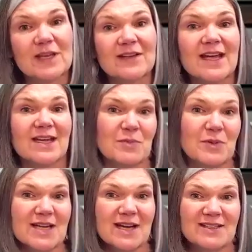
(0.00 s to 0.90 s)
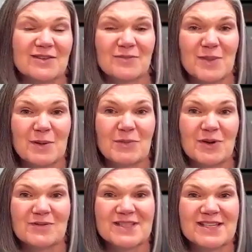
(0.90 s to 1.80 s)
feel like a protective
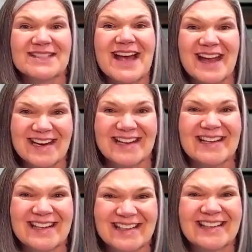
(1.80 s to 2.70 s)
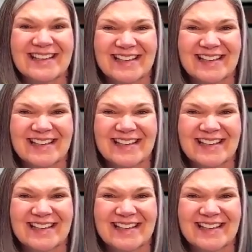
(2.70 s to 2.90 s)
member of society.